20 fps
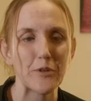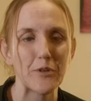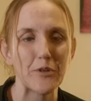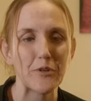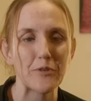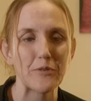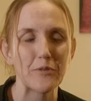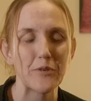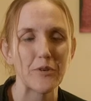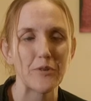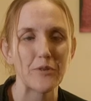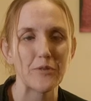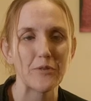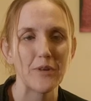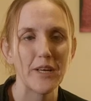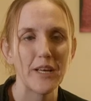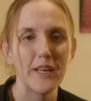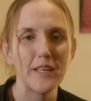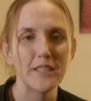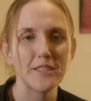who
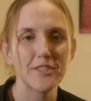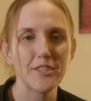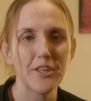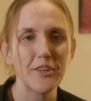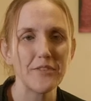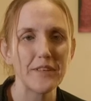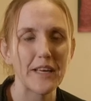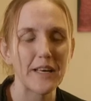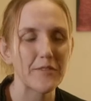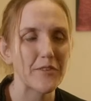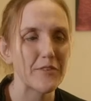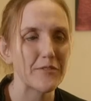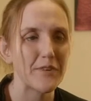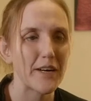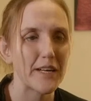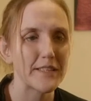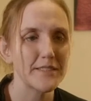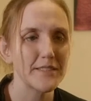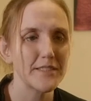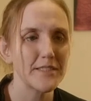don't have the
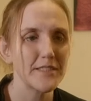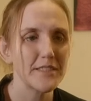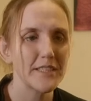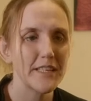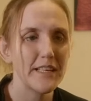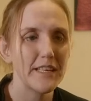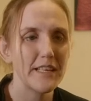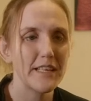funds.